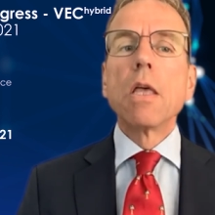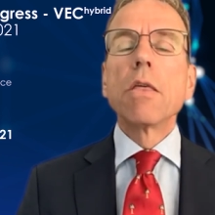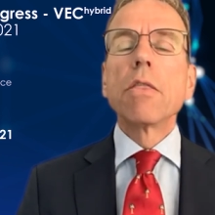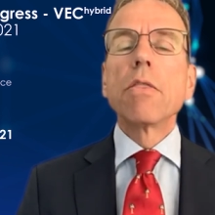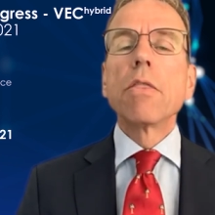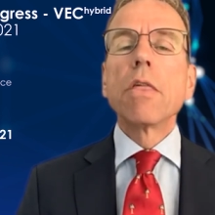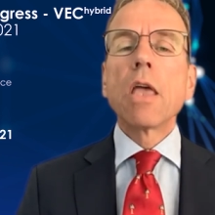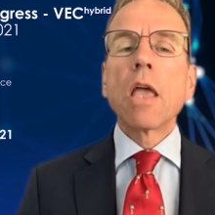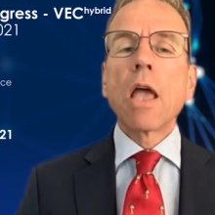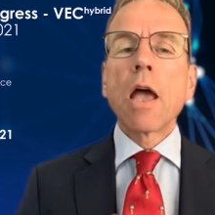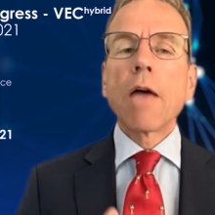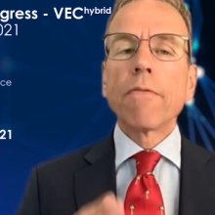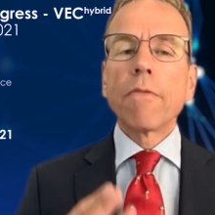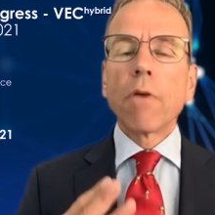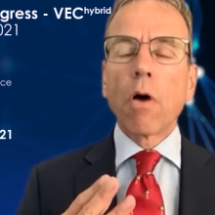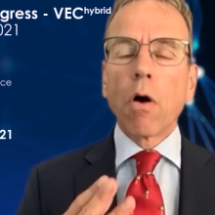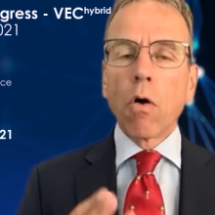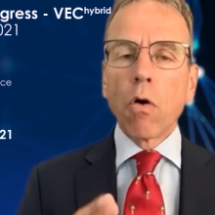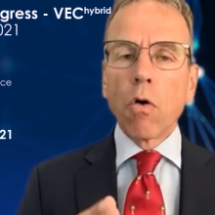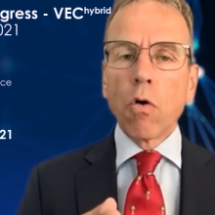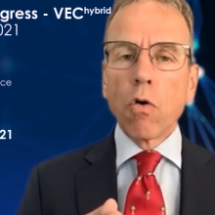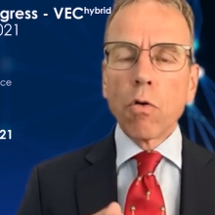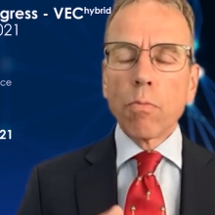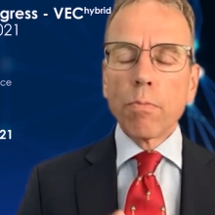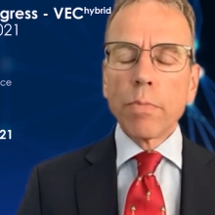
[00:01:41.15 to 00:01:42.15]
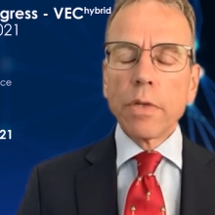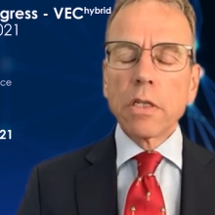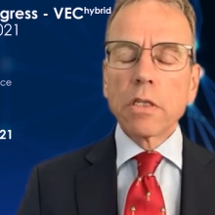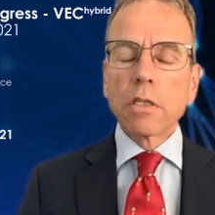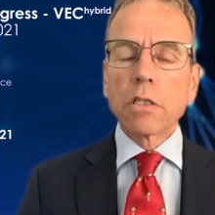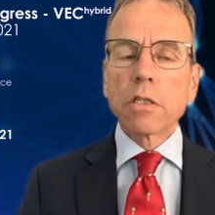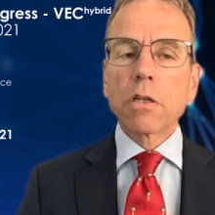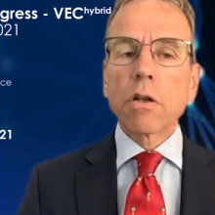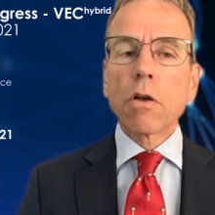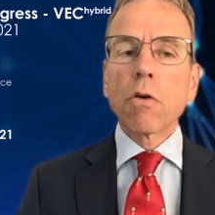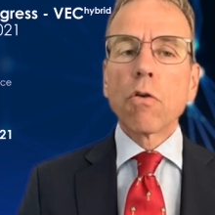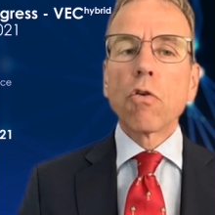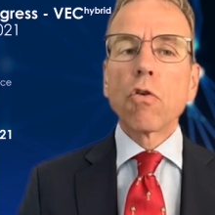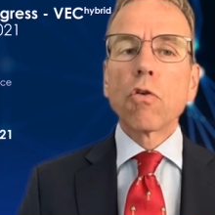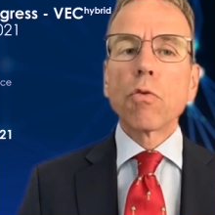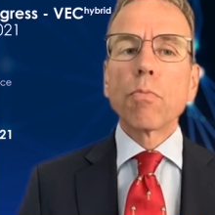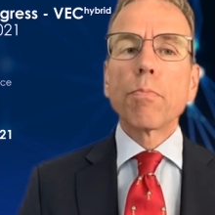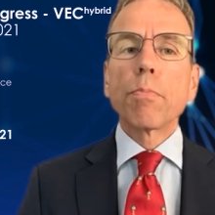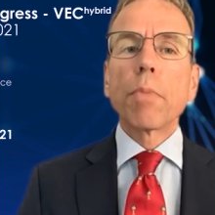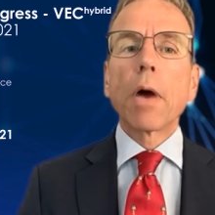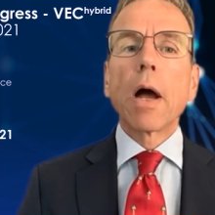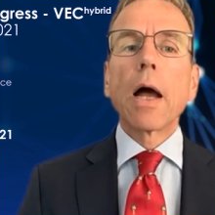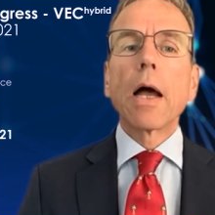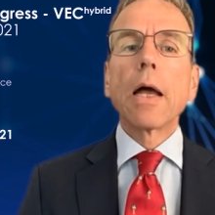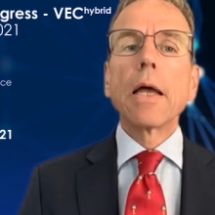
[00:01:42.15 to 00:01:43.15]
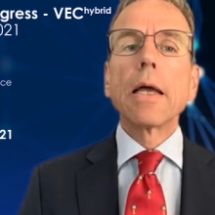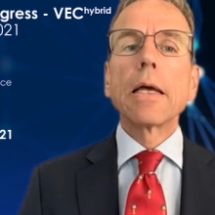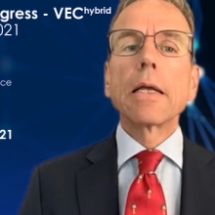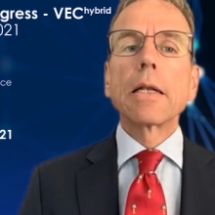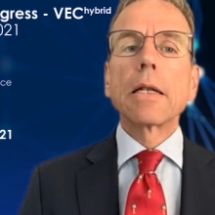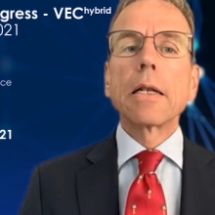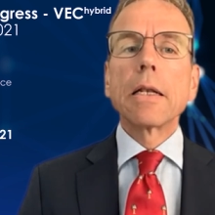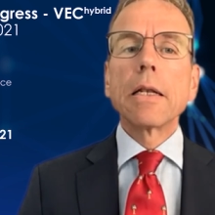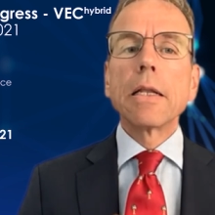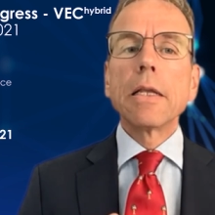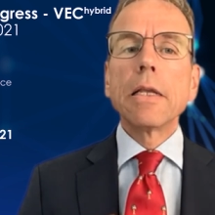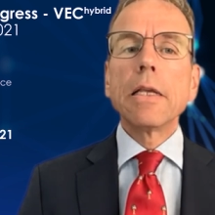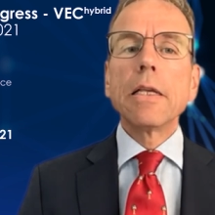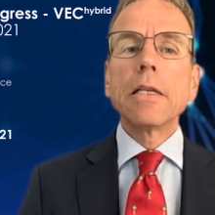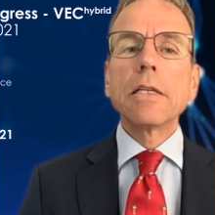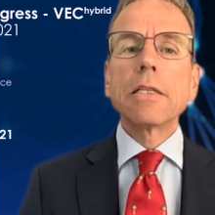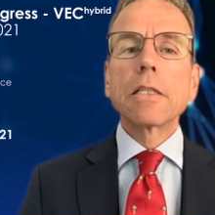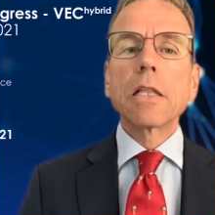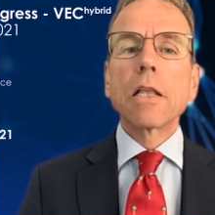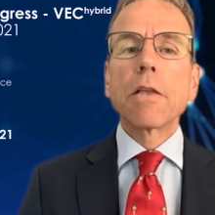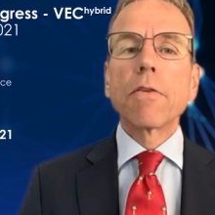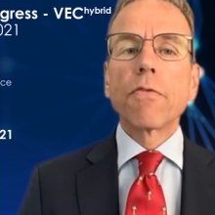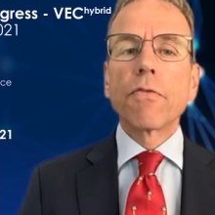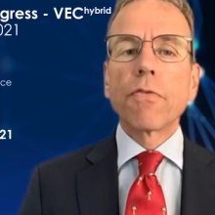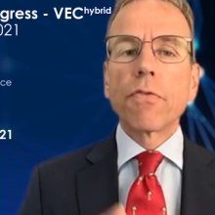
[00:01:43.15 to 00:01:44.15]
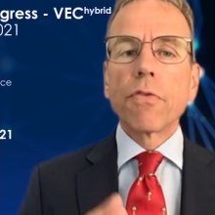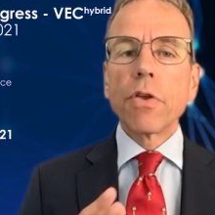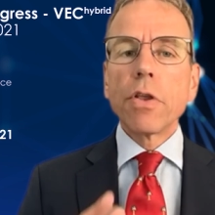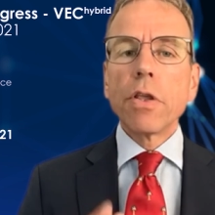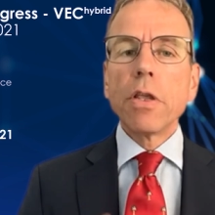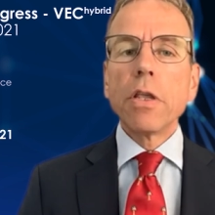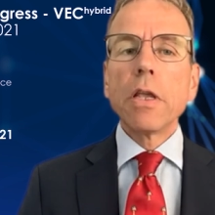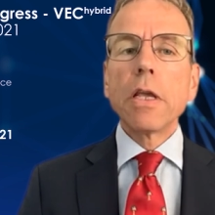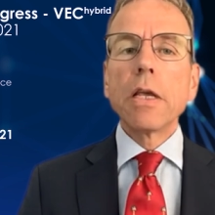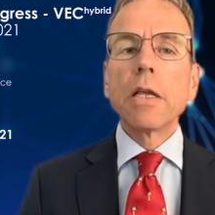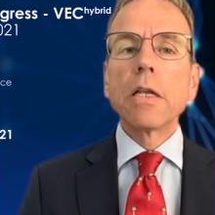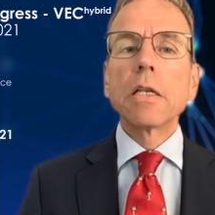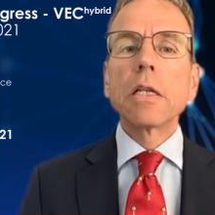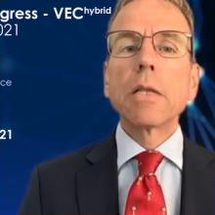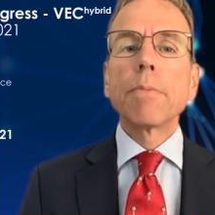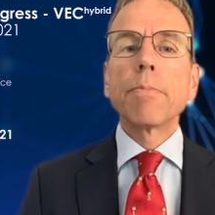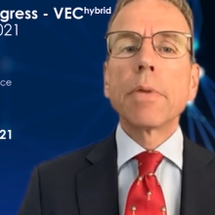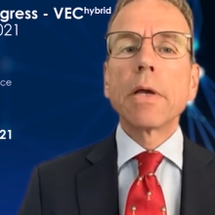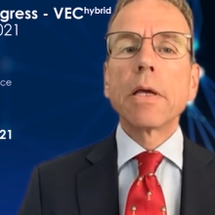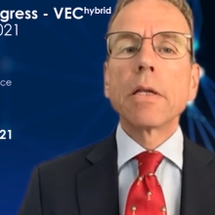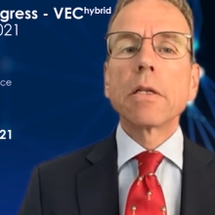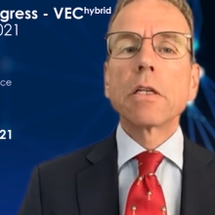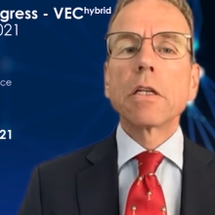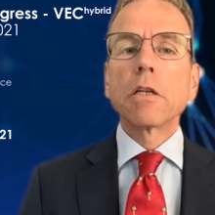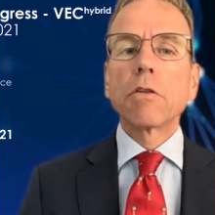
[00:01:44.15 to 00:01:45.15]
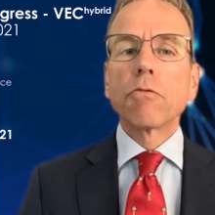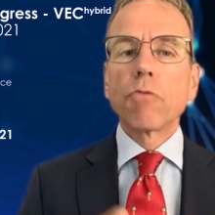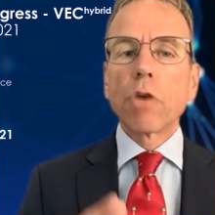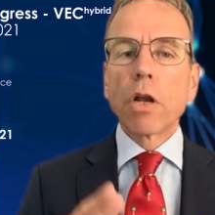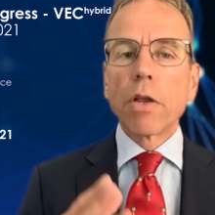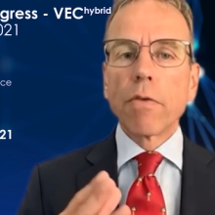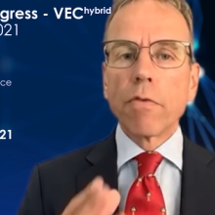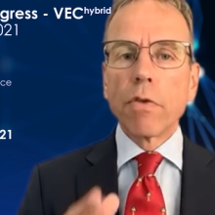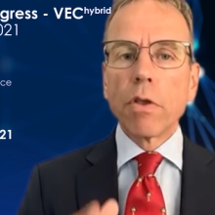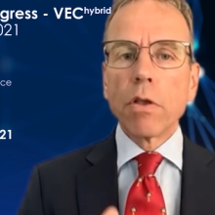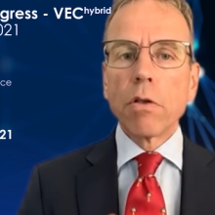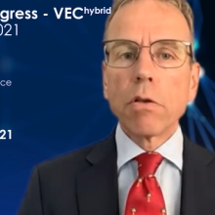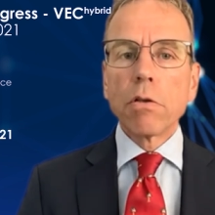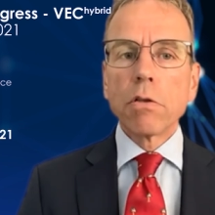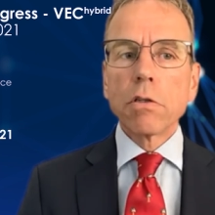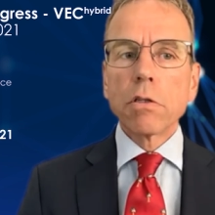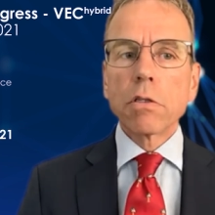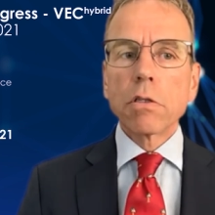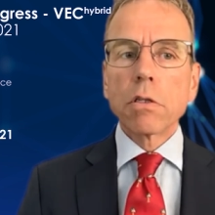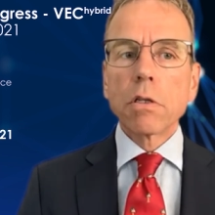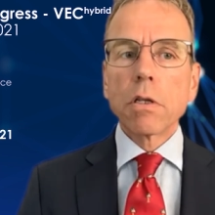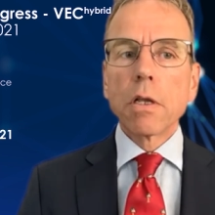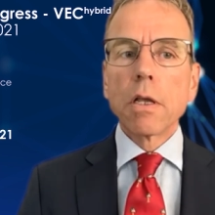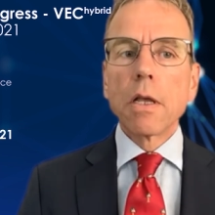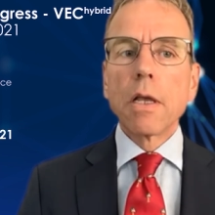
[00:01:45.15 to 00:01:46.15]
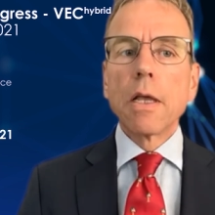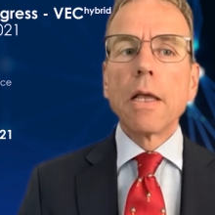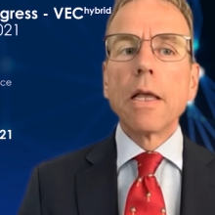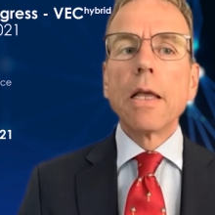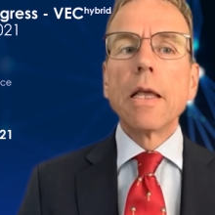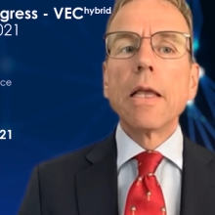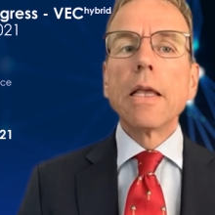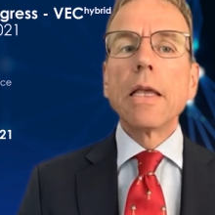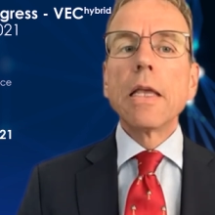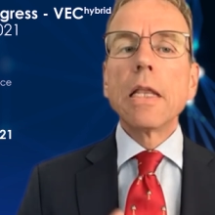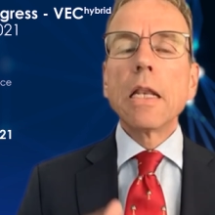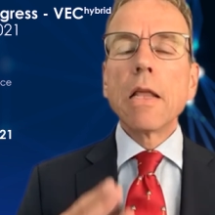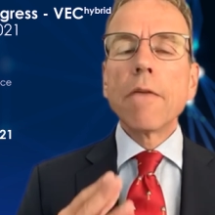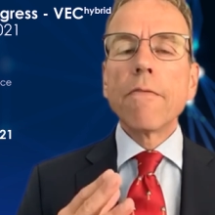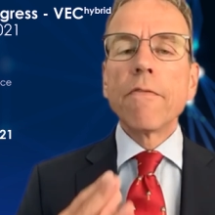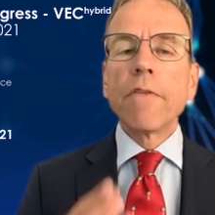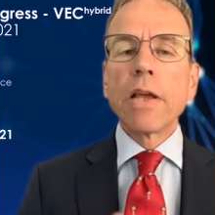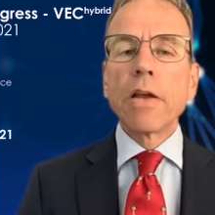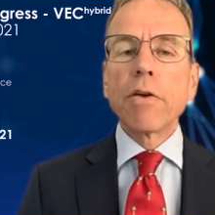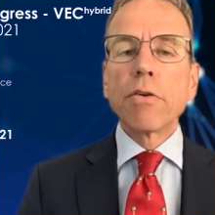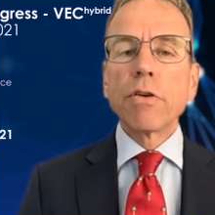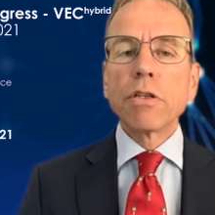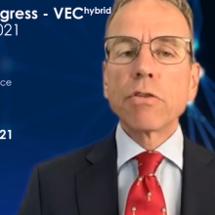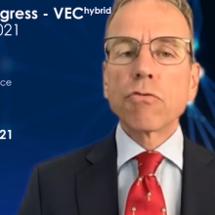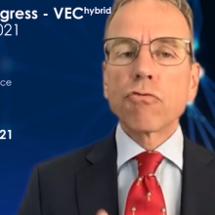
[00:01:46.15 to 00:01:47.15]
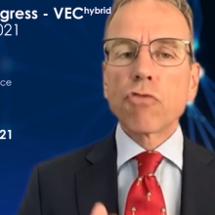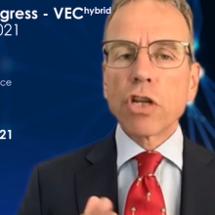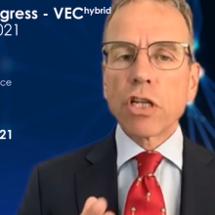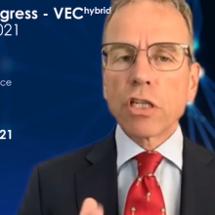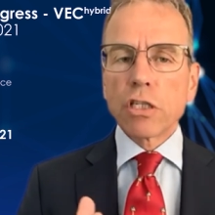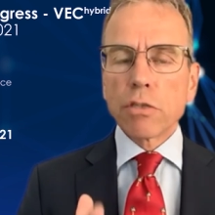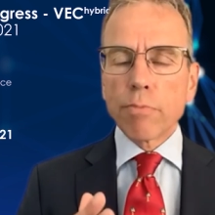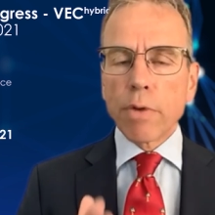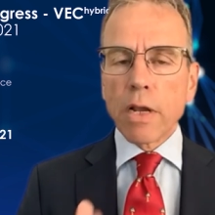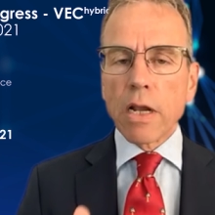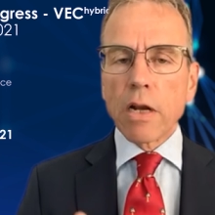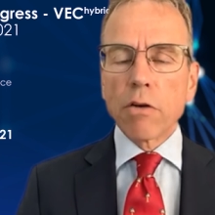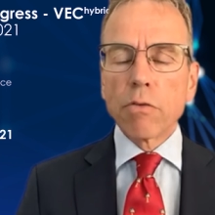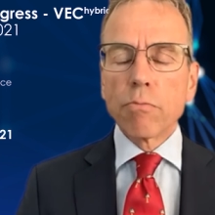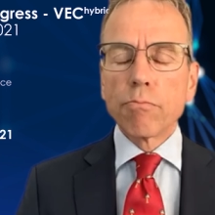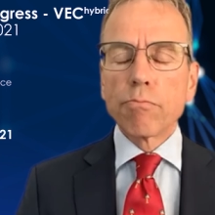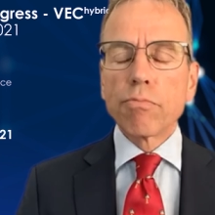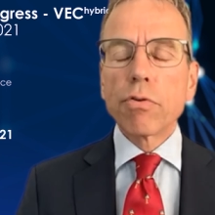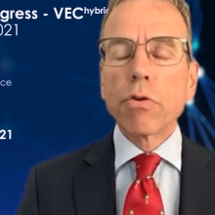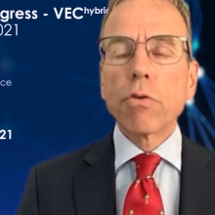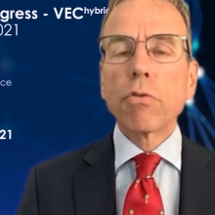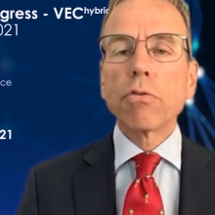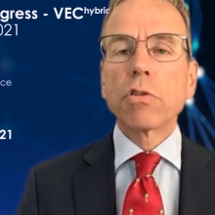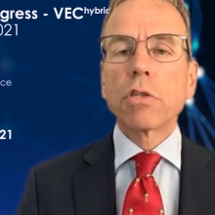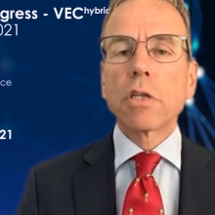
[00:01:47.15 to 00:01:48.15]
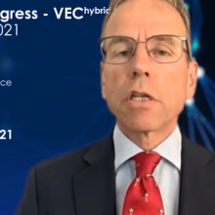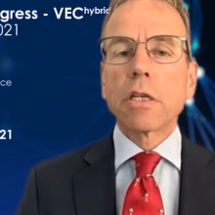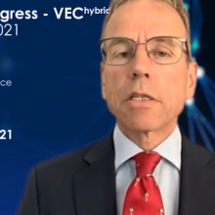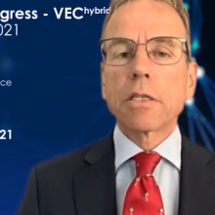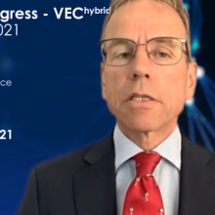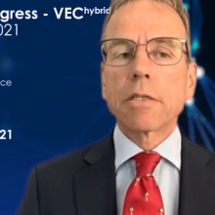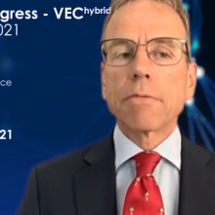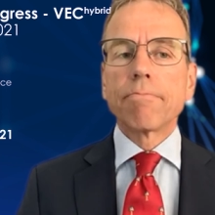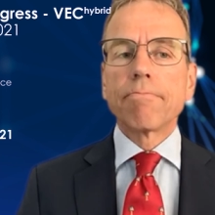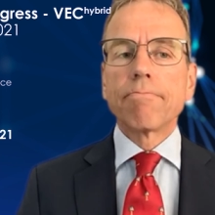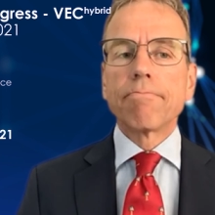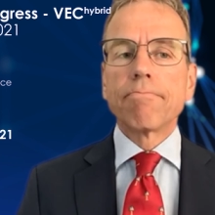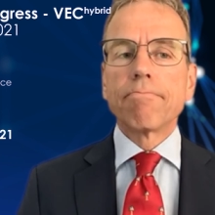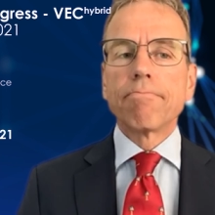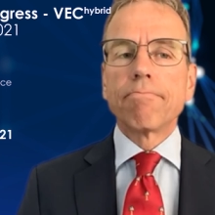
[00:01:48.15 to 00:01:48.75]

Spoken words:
They have all been scored by at least 3 independent reviewers in a very transparent process.